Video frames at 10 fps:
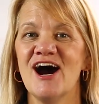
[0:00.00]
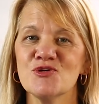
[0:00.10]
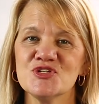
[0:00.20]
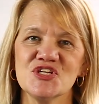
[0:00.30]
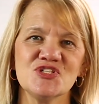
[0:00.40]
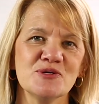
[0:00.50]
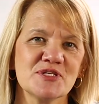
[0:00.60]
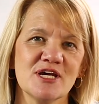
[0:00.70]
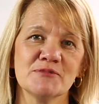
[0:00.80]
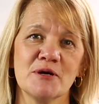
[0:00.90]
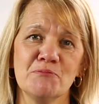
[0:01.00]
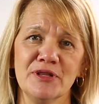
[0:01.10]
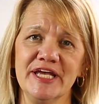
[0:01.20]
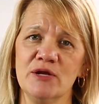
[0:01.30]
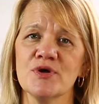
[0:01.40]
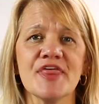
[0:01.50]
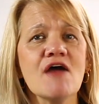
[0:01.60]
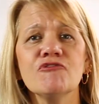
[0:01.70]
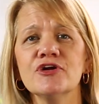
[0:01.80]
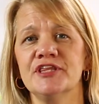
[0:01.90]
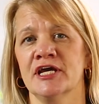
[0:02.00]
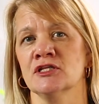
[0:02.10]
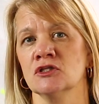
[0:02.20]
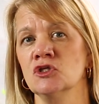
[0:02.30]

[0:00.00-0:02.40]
Our systems come complete with everything in the